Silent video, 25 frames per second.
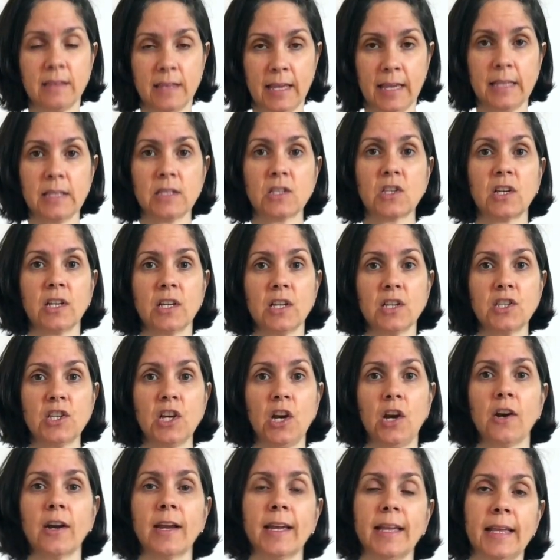that's going to
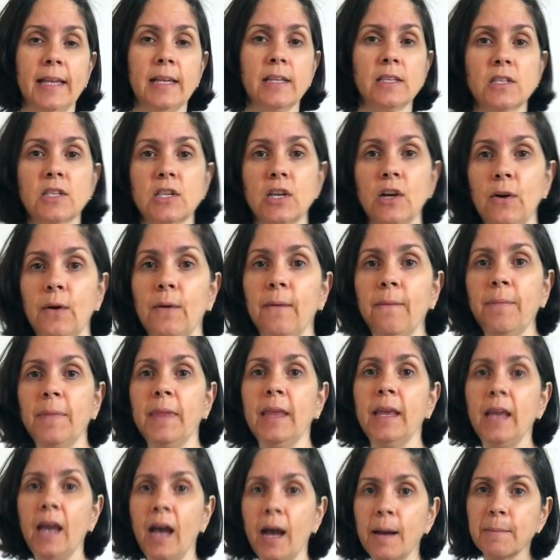target it. So
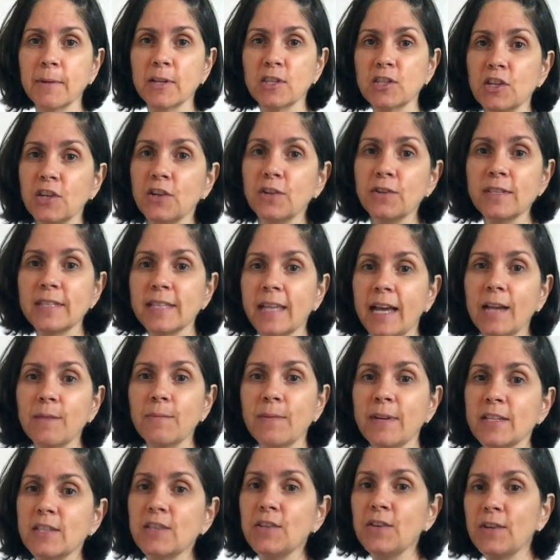I'm going to turn
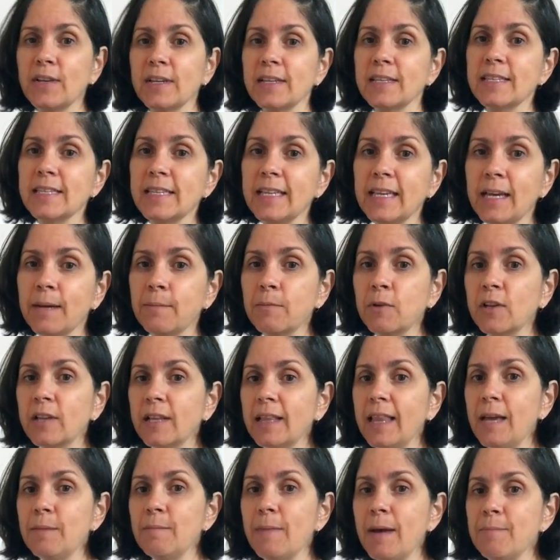sideways so you can see. I'm going to
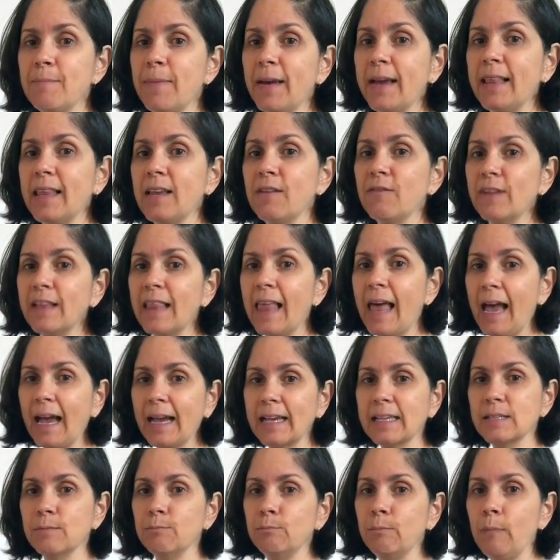let my belly
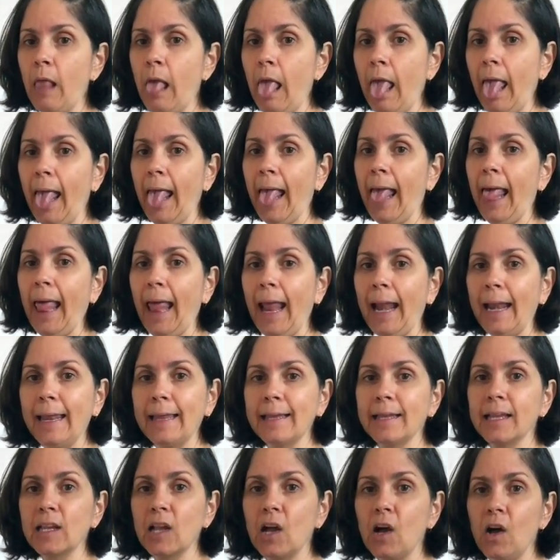relax. Blah,
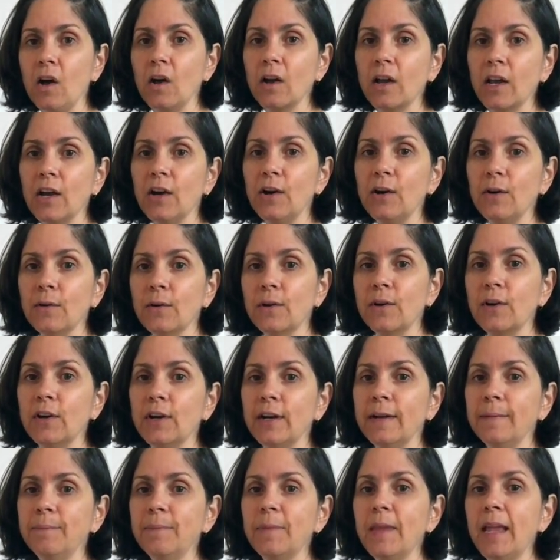let it all go.
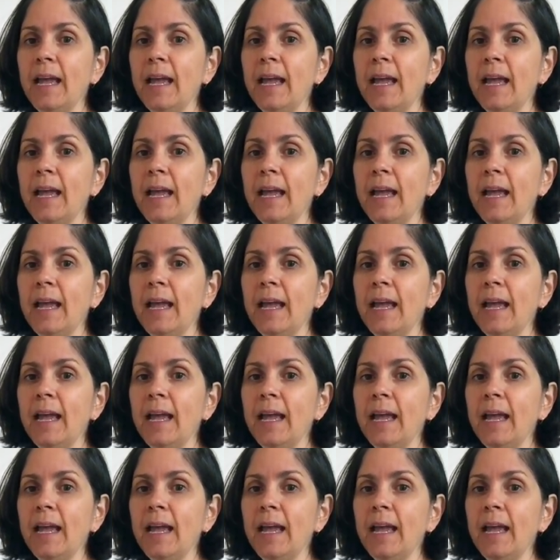Good.